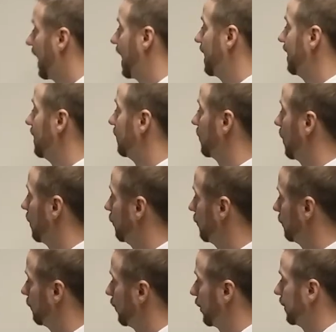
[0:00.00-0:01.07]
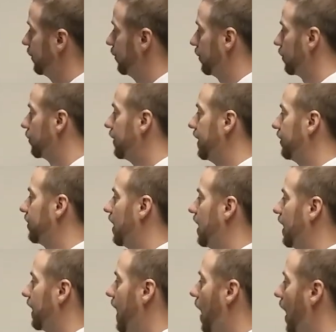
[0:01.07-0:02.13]
at is 142 degrees.
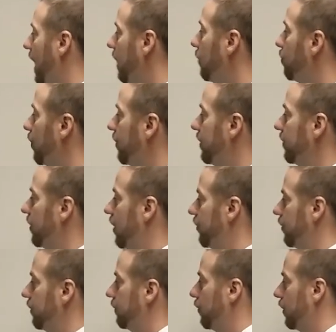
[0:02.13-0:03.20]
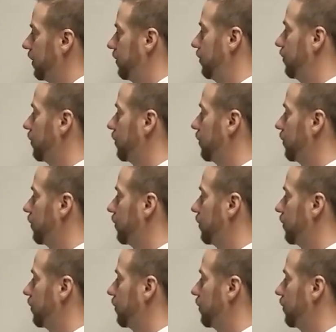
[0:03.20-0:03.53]
Now I could put this 142